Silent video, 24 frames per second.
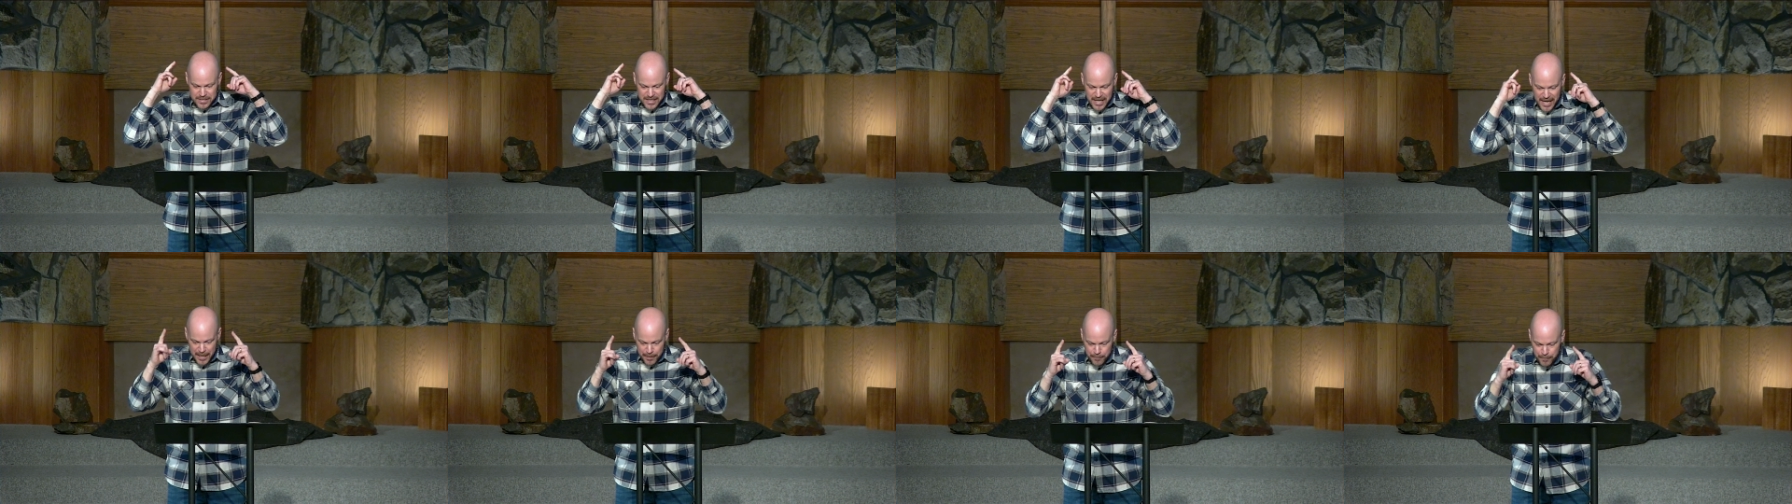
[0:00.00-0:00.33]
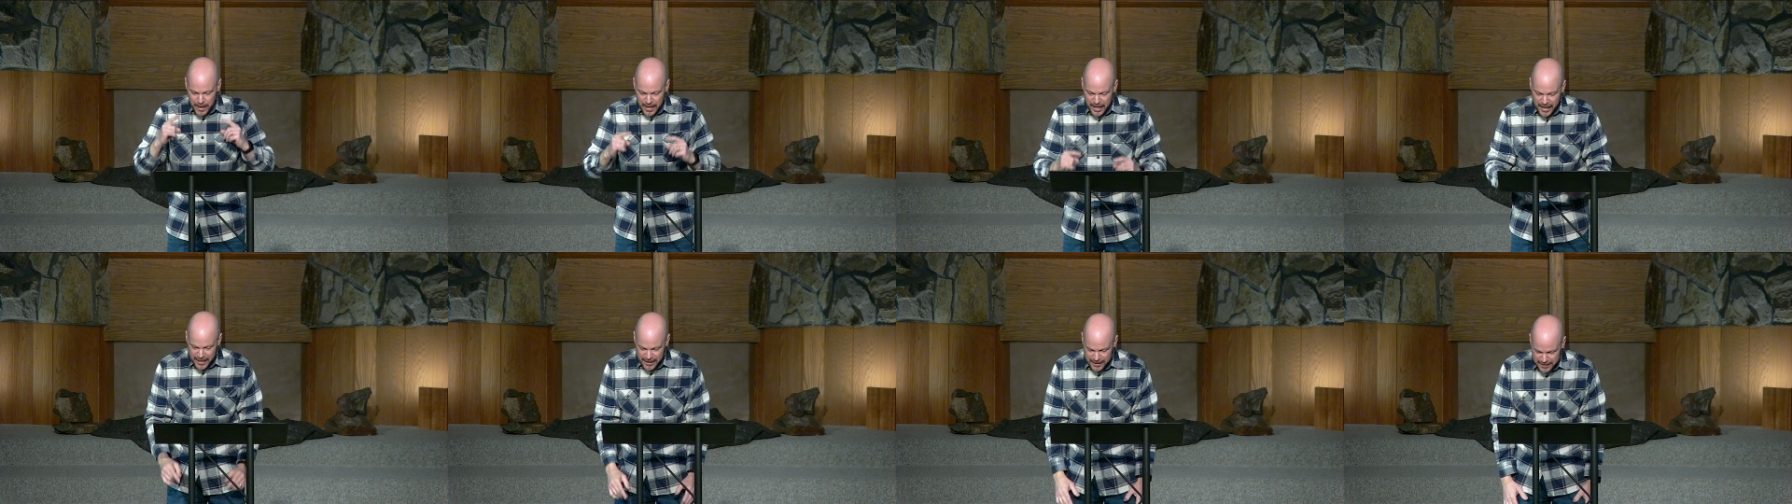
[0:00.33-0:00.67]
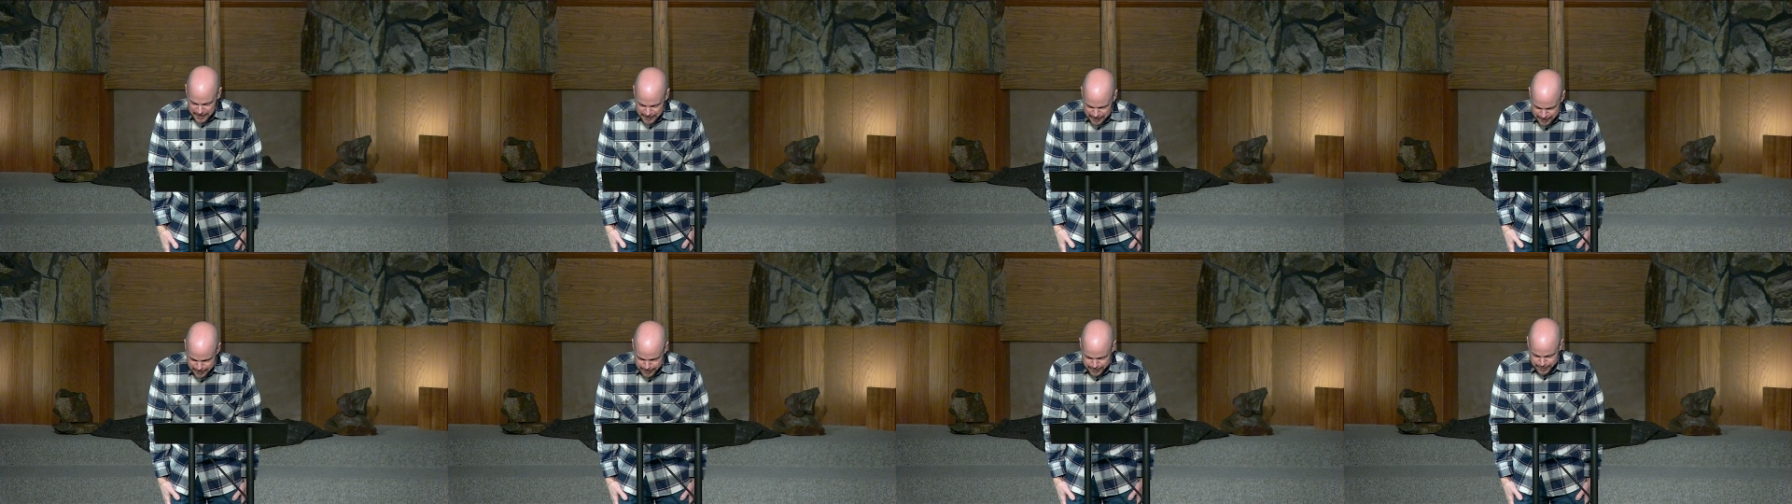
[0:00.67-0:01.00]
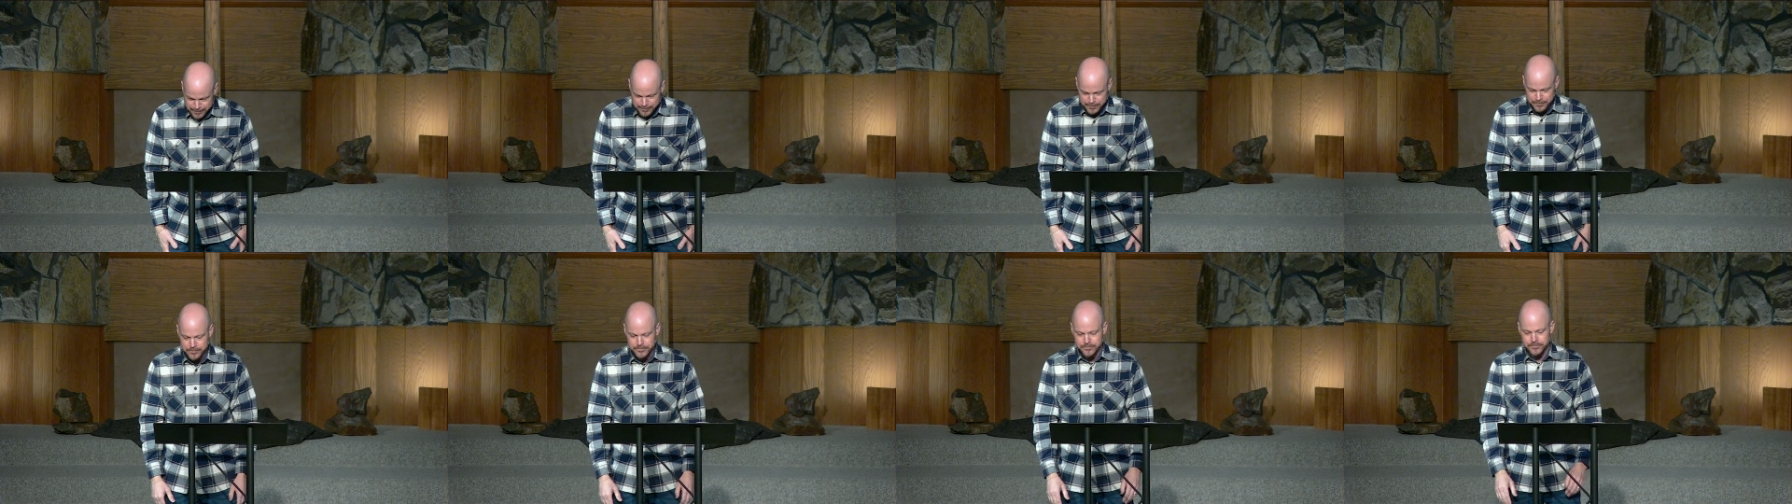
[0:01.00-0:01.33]
Amen?
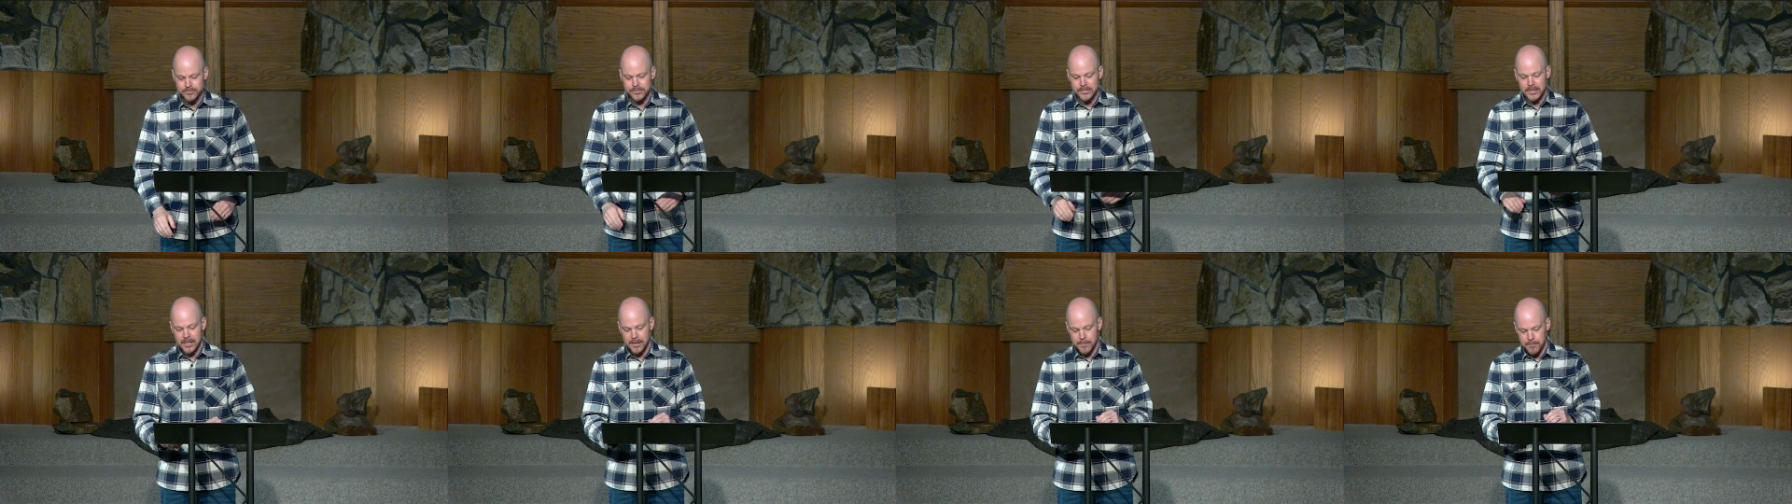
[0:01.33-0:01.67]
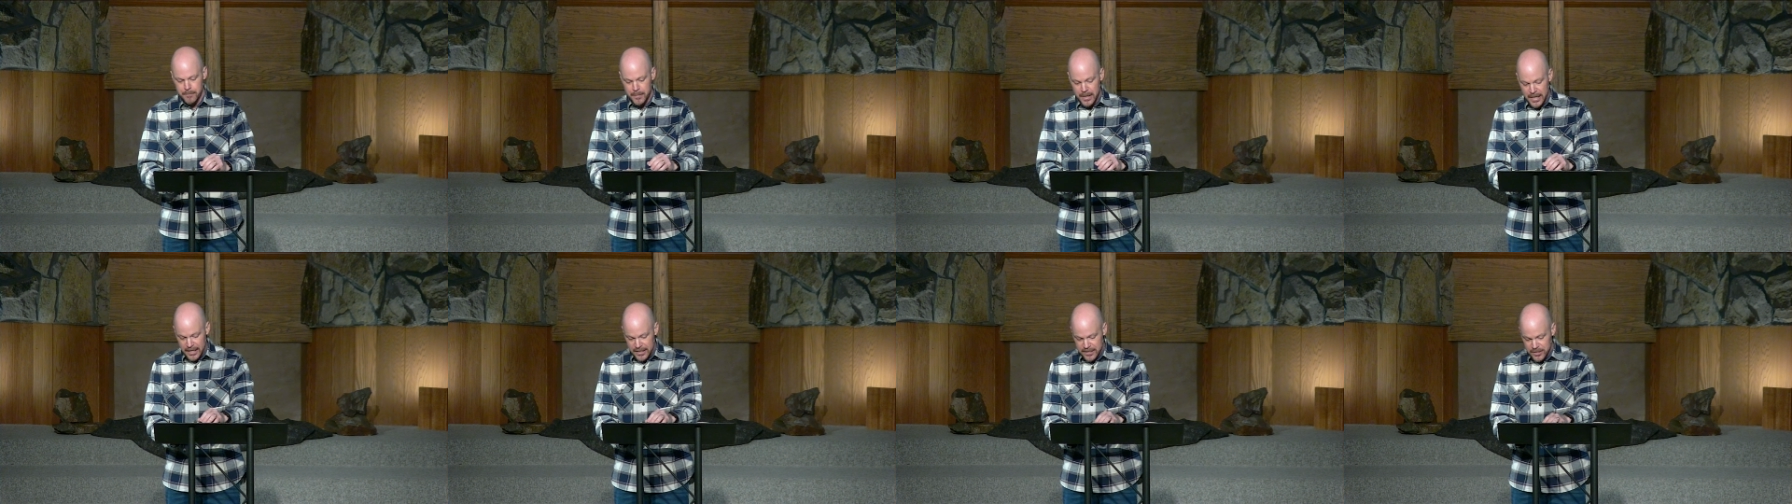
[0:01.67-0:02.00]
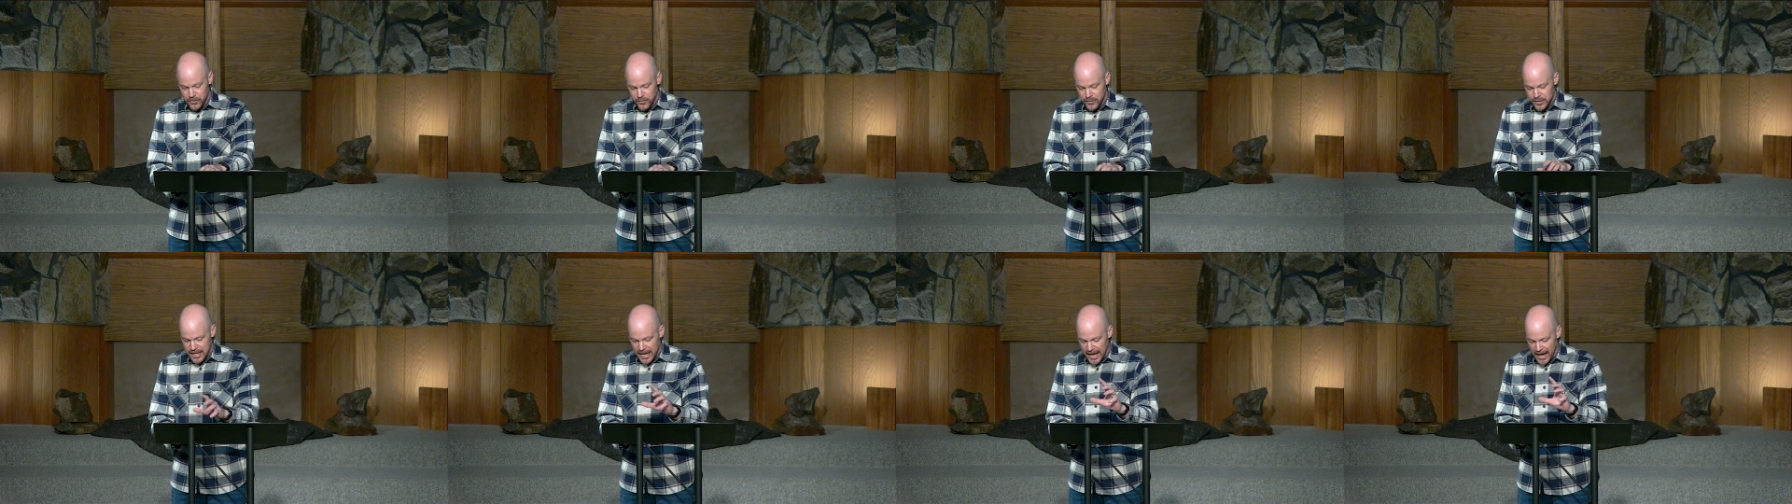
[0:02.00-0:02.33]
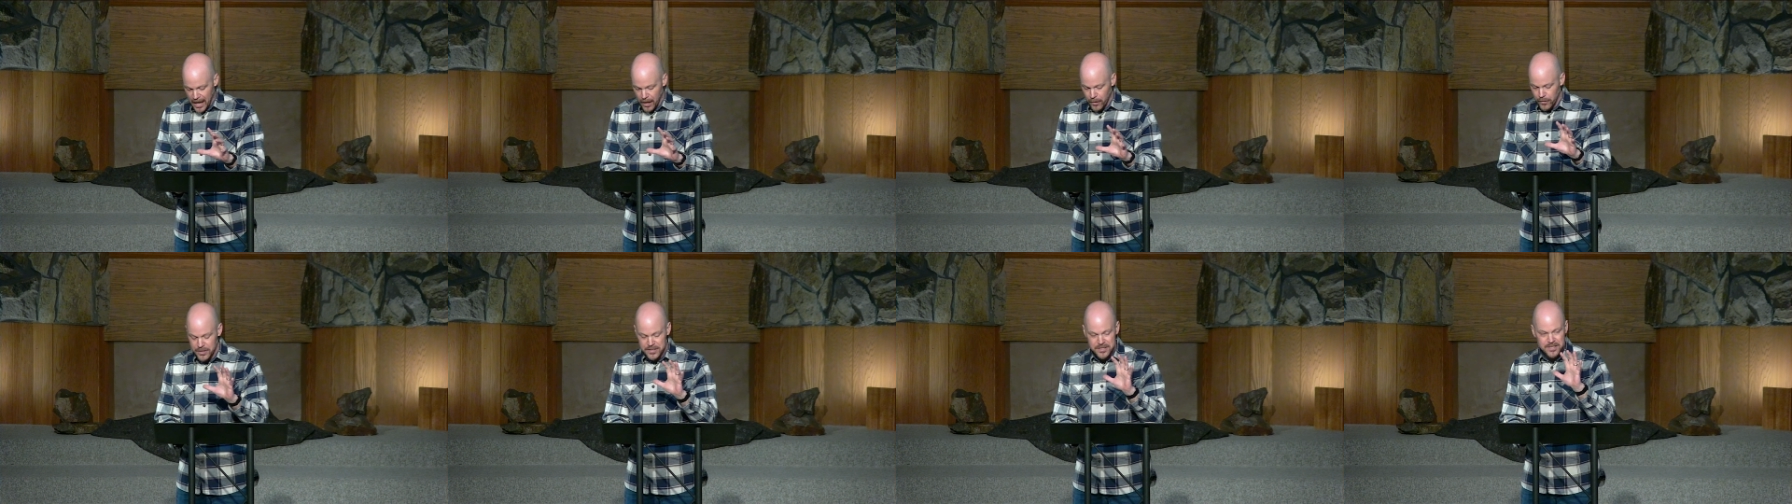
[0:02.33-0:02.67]
Amen. You're
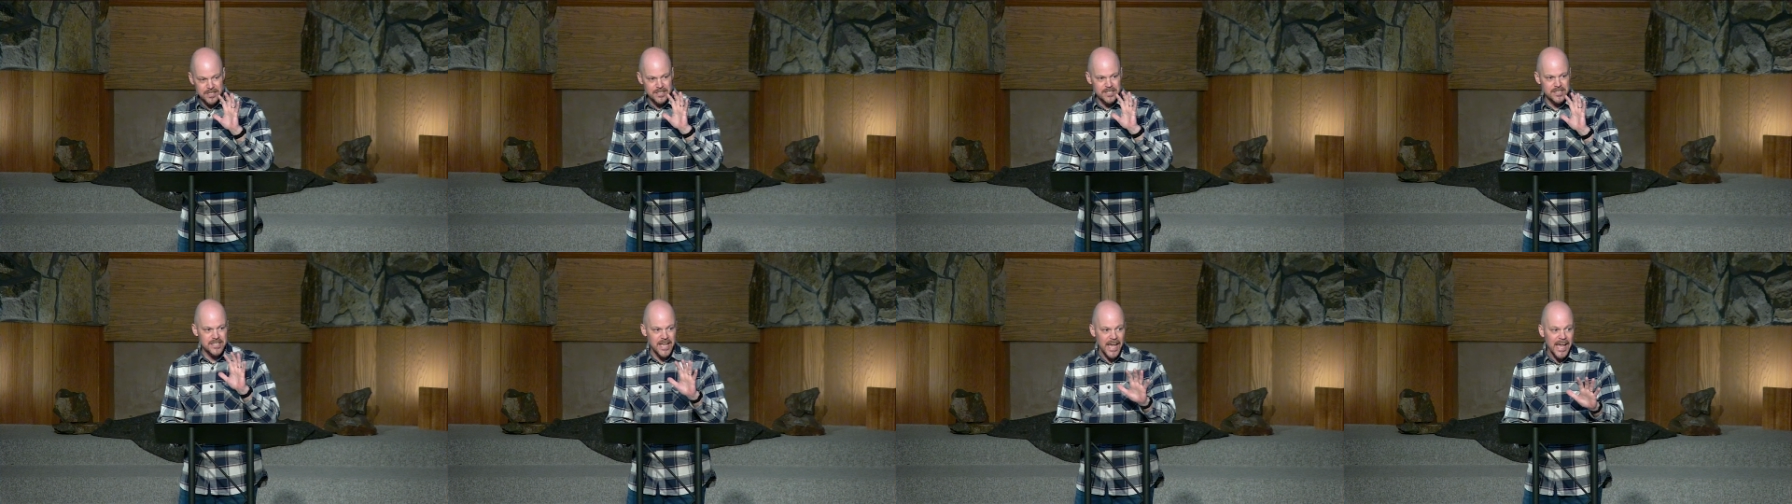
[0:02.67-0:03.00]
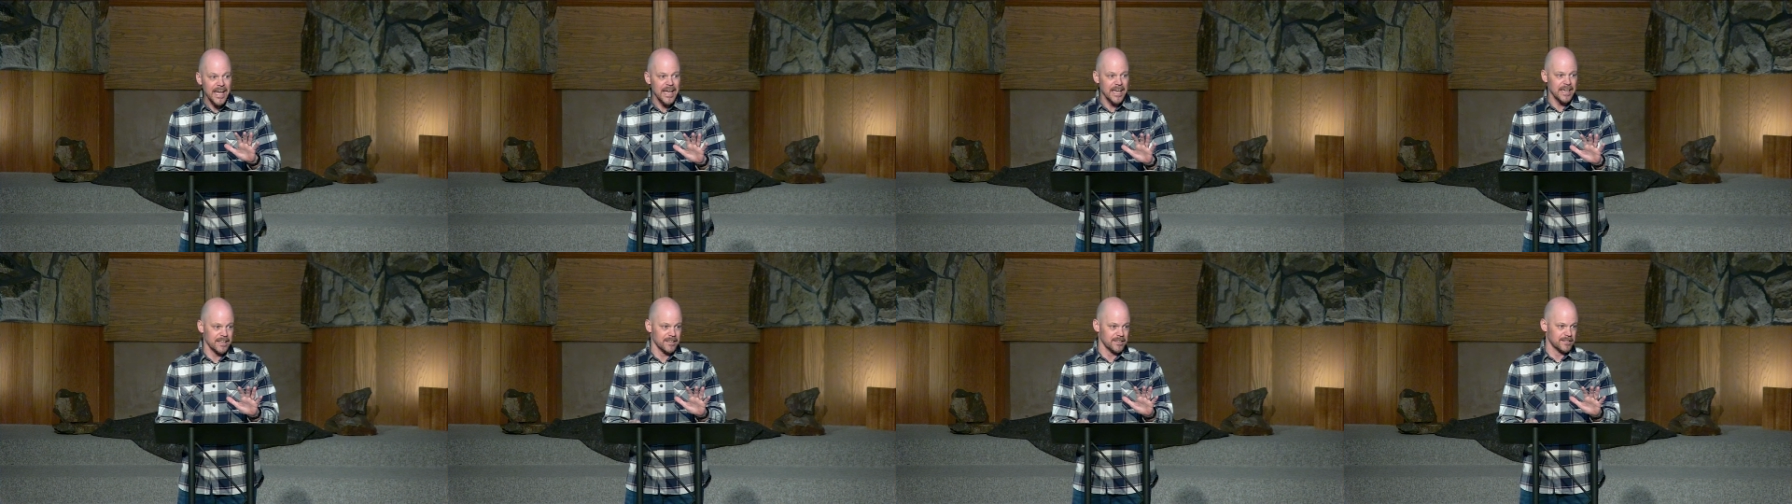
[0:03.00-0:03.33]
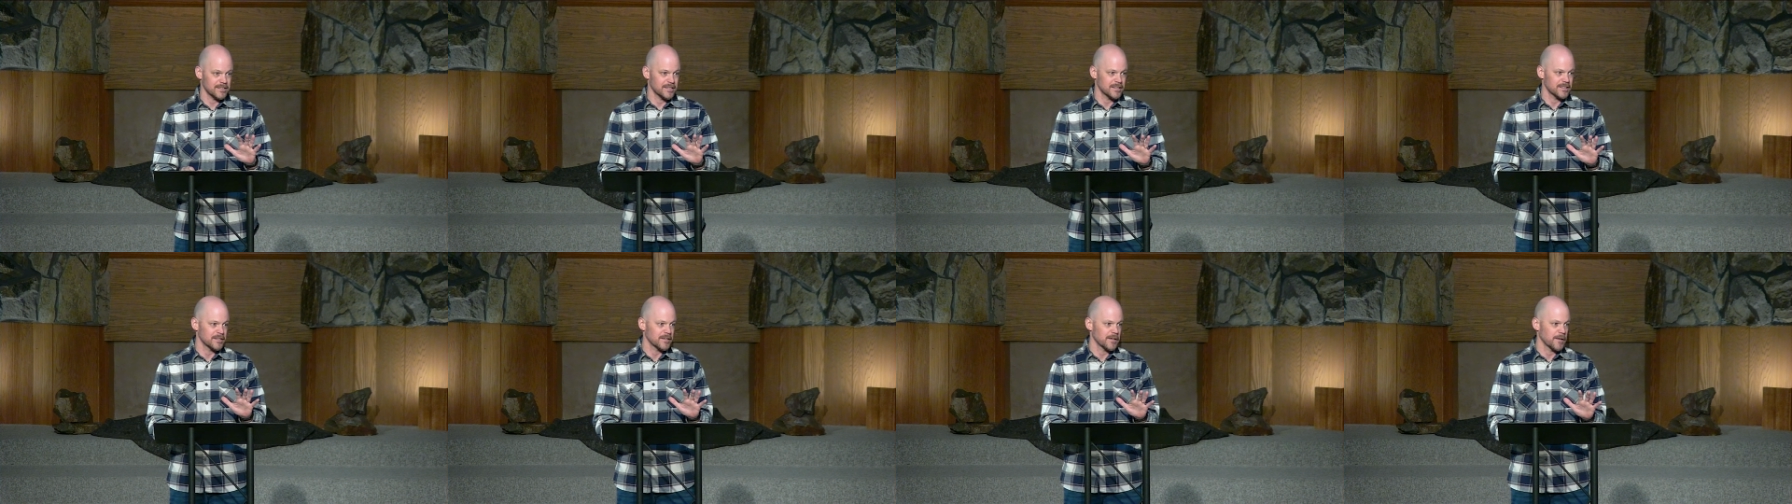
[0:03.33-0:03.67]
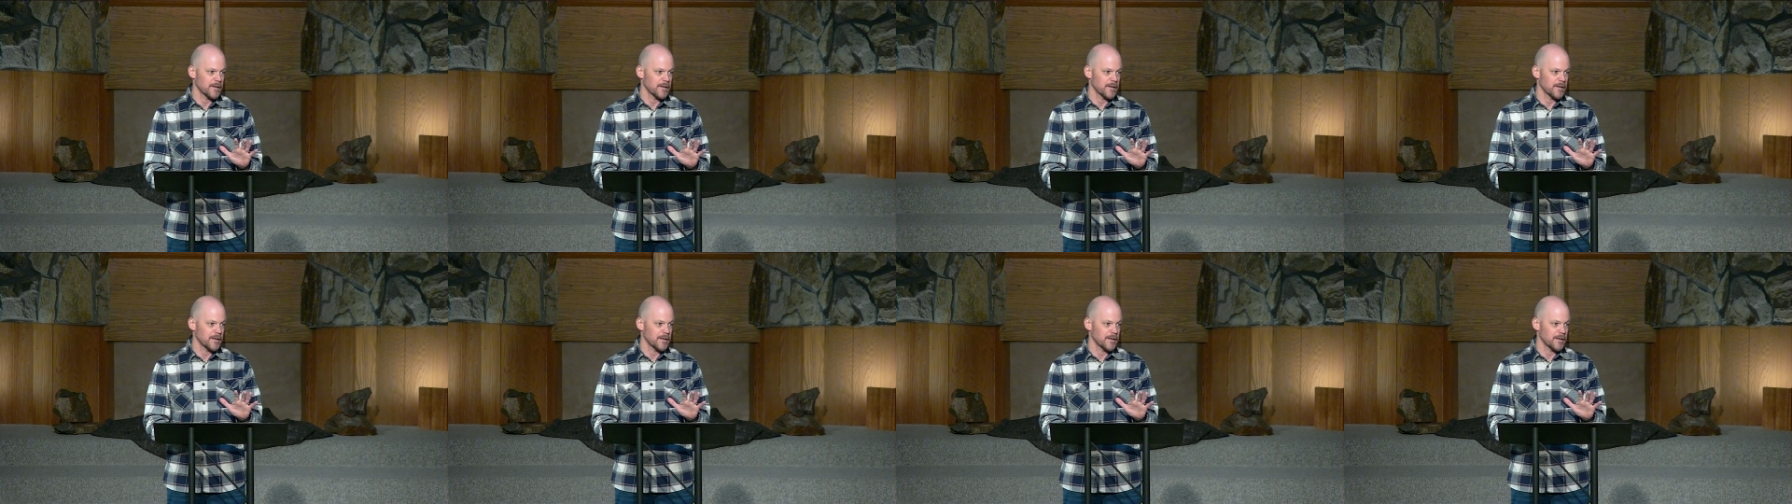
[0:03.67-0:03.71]
now a saint.